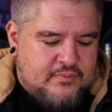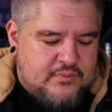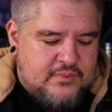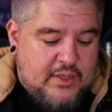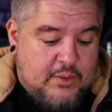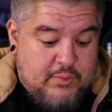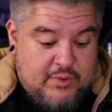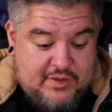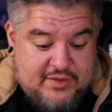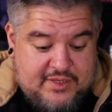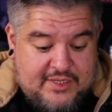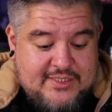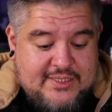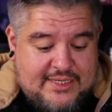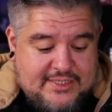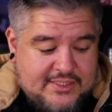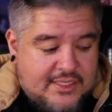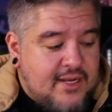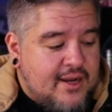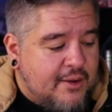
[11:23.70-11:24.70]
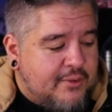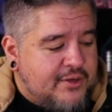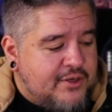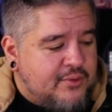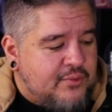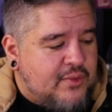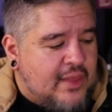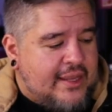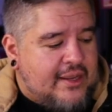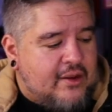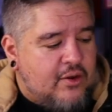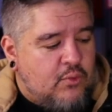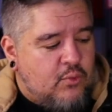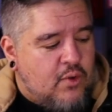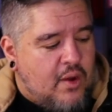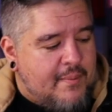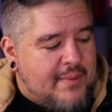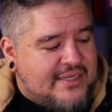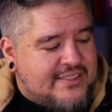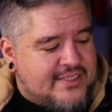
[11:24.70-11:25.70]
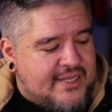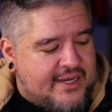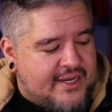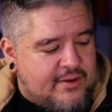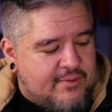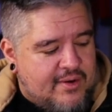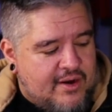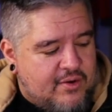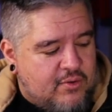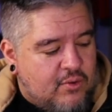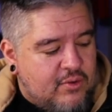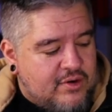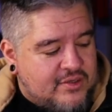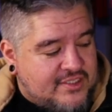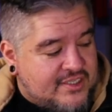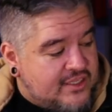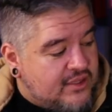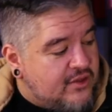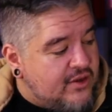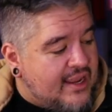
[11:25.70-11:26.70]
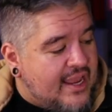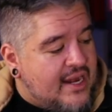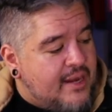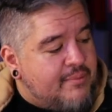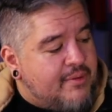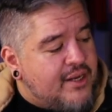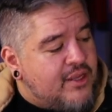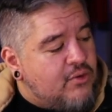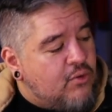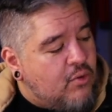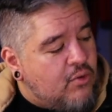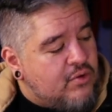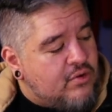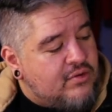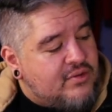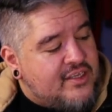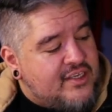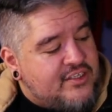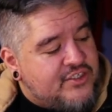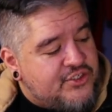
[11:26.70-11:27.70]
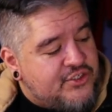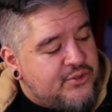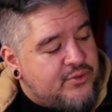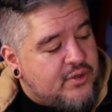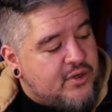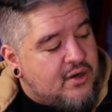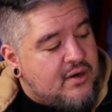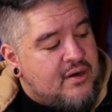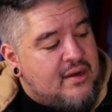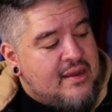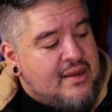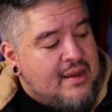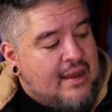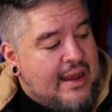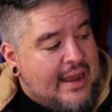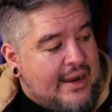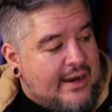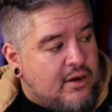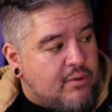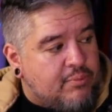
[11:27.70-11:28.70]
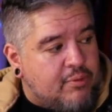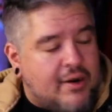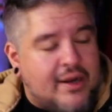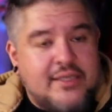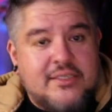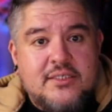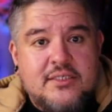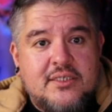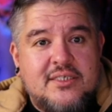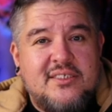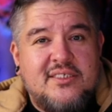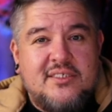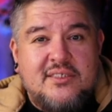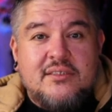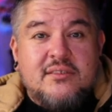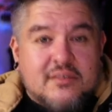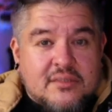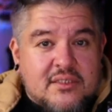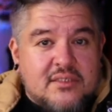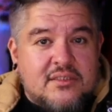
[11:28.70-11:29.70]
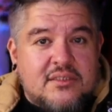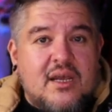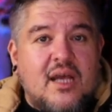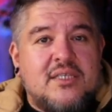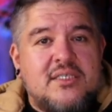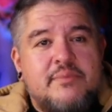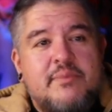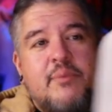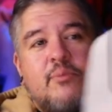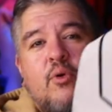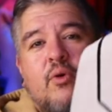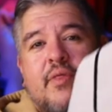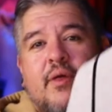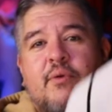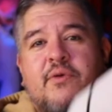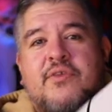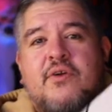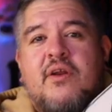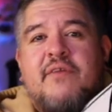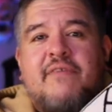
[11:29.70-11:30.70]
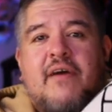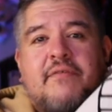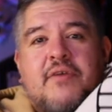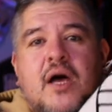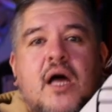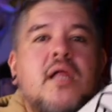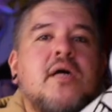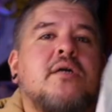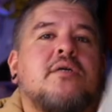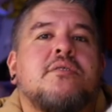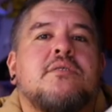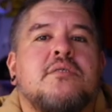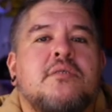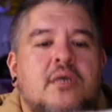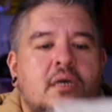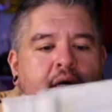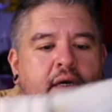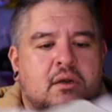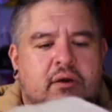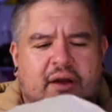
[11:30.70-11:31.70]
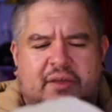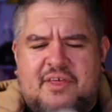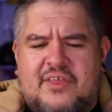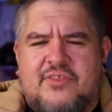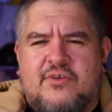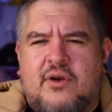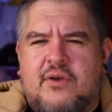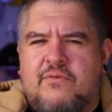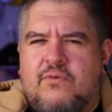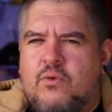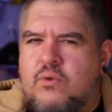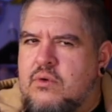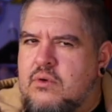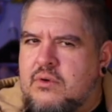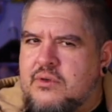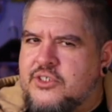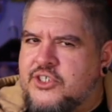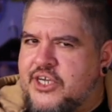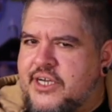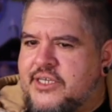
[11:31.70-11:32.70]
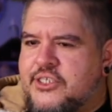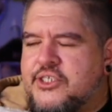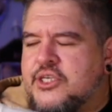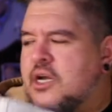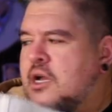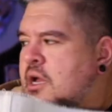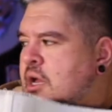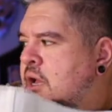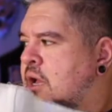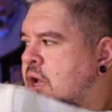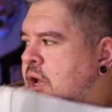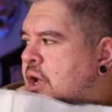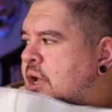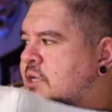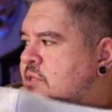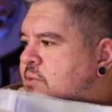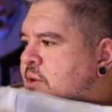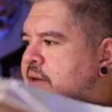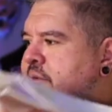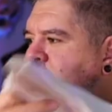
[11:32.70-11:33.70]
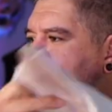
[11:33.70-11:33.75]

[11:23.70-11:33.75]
and one of the things I said I would do, like, on my second round of orders, said, look, anybody who ordered these newer, higher-priced, because these cost a bit more, they were $35, I think $34 and change is what I was